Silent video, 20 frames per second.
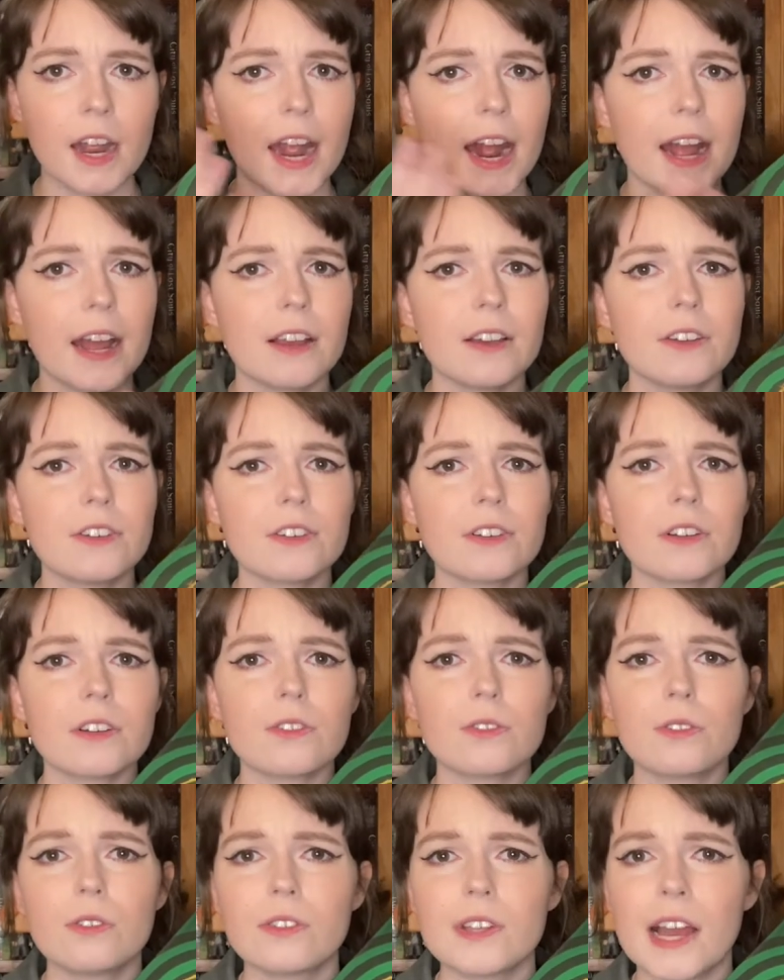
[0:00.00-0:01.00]
and
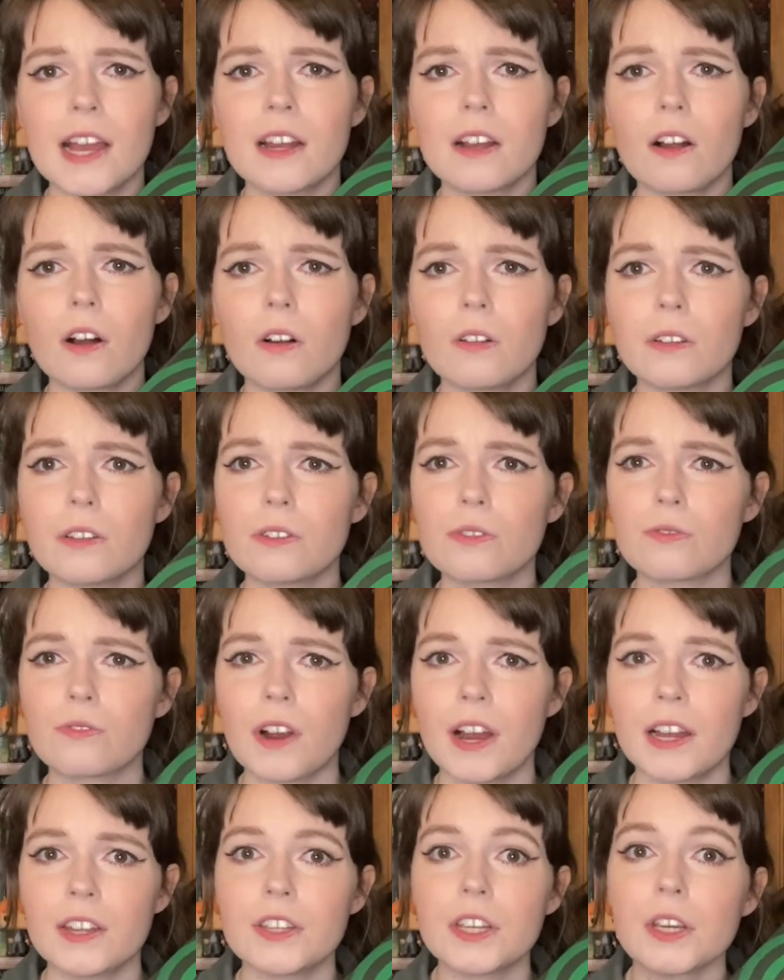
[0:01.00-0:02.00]
Suzanne Collins'
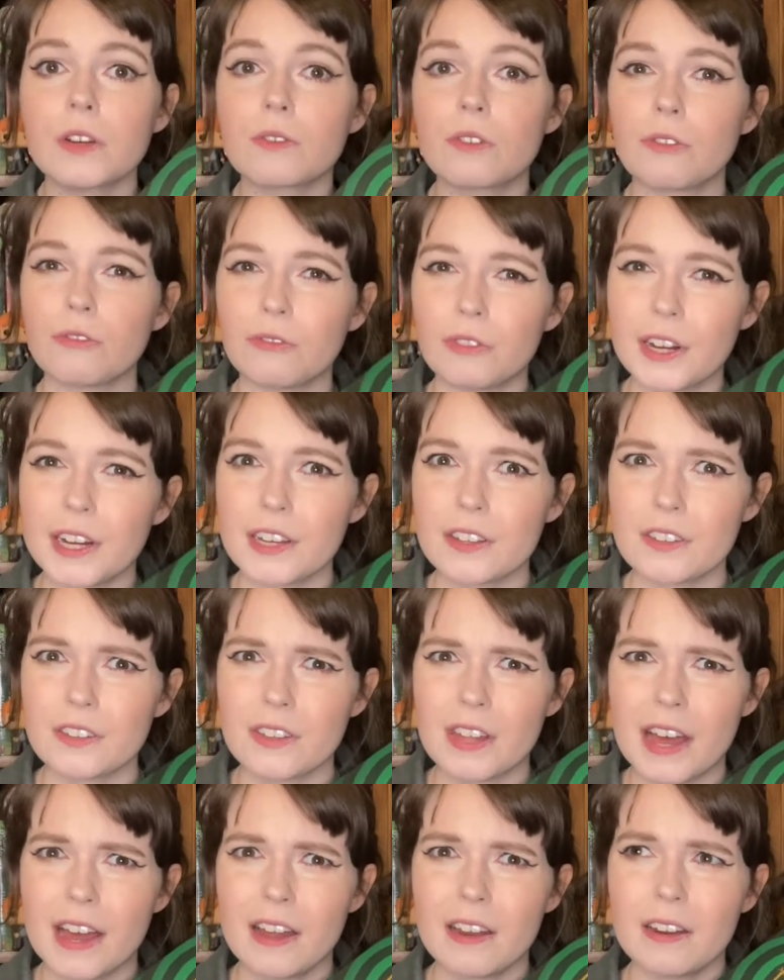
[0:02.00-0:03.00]
writing reflects
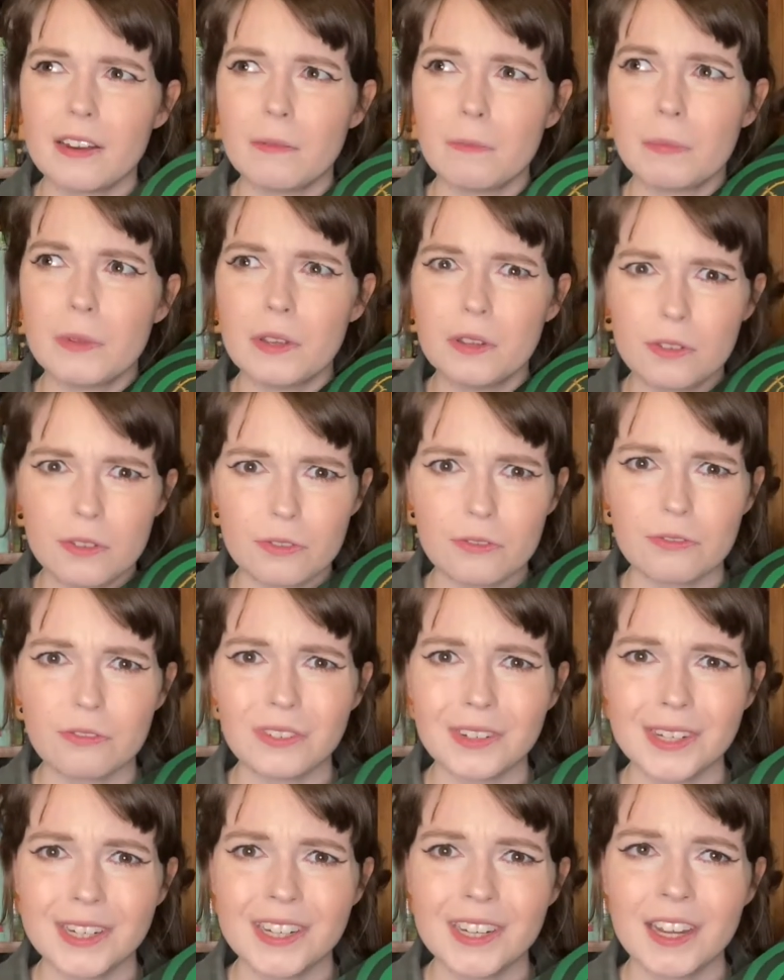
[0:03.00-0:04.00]
that
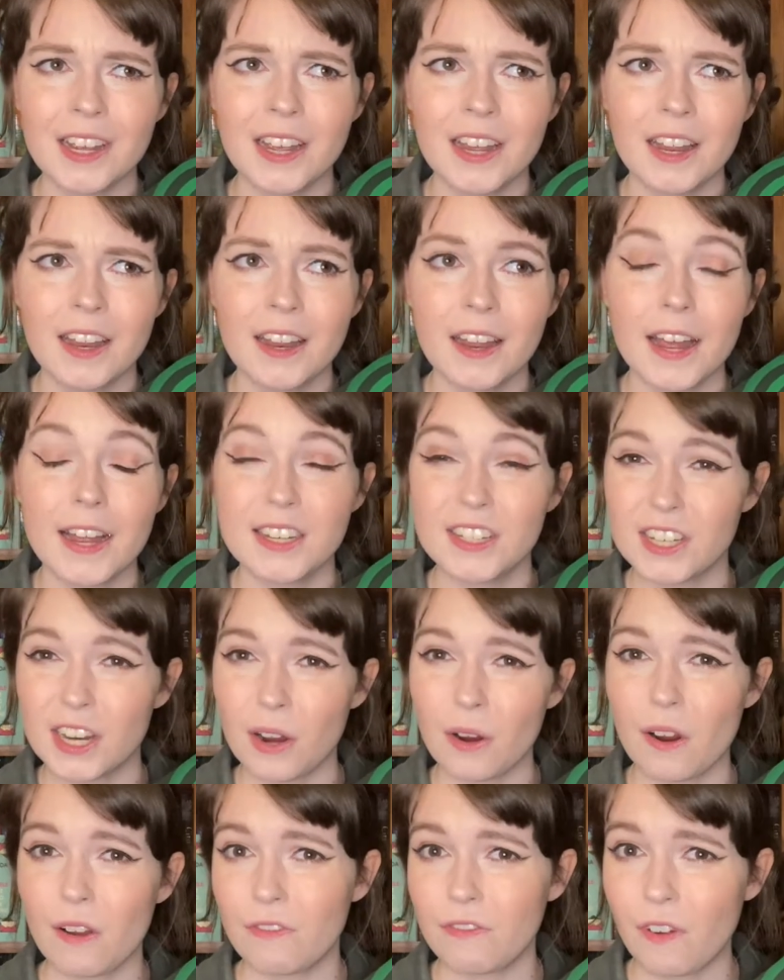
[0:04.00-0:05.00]
beautifully and
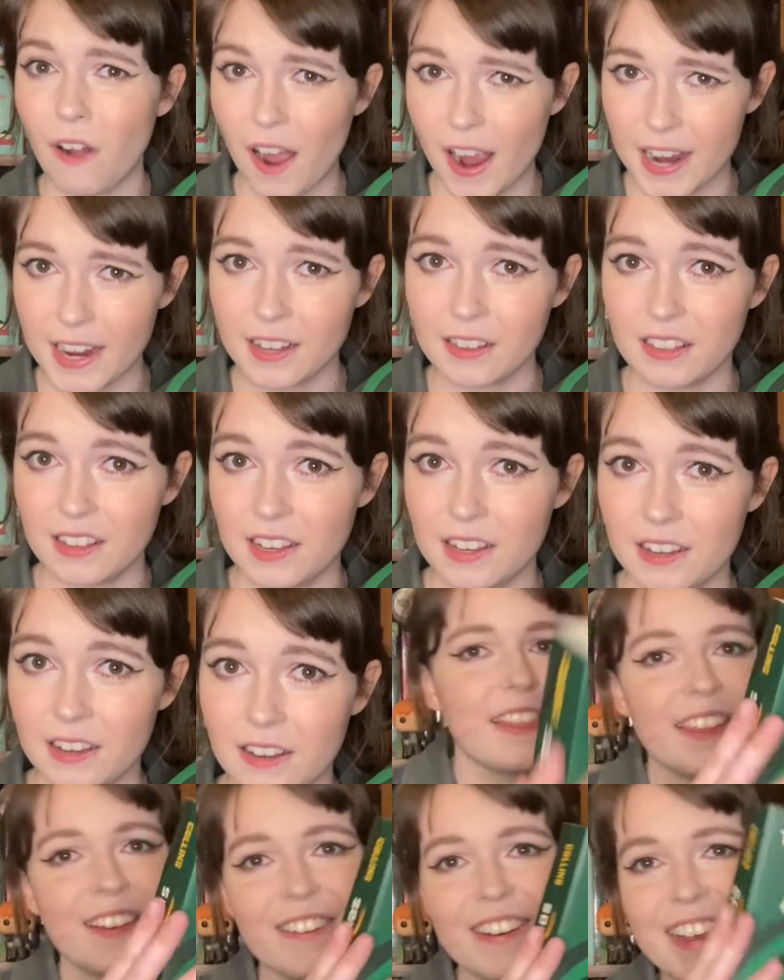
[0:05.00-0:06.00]

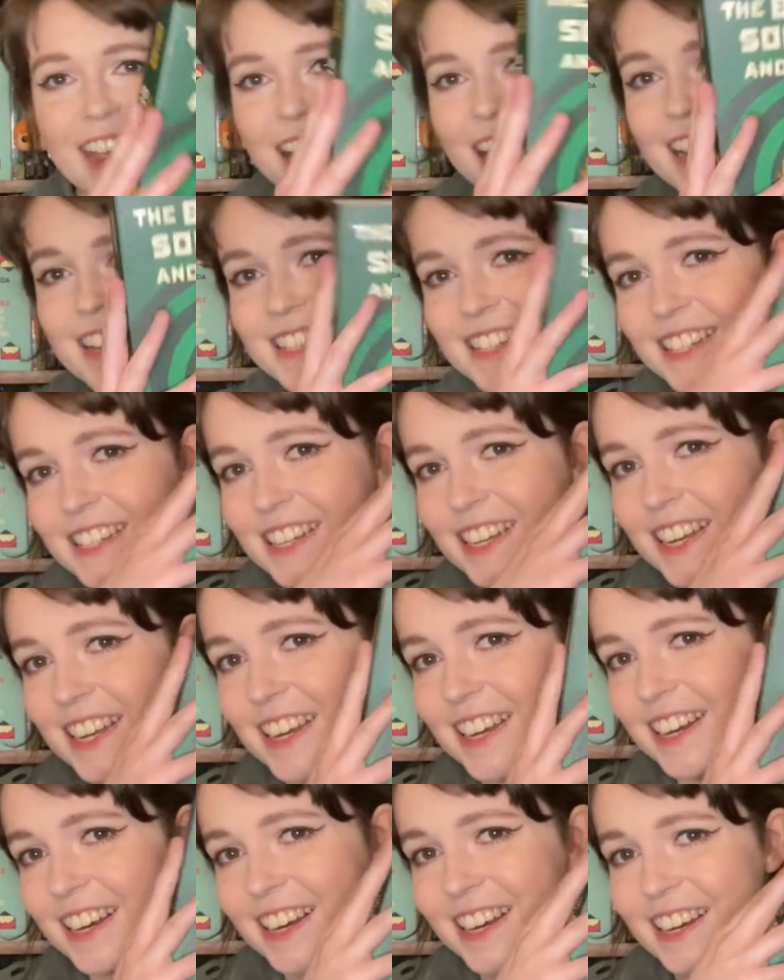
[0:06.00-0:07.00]
terrifyingly. There are gays in
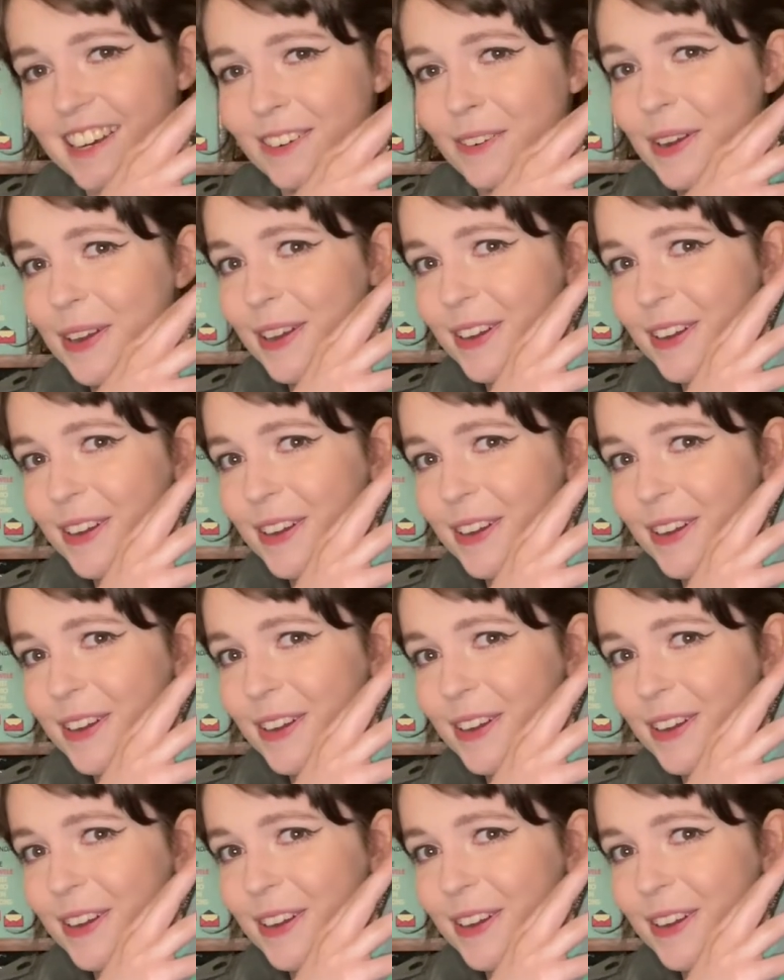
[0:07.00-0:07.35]
here, woo!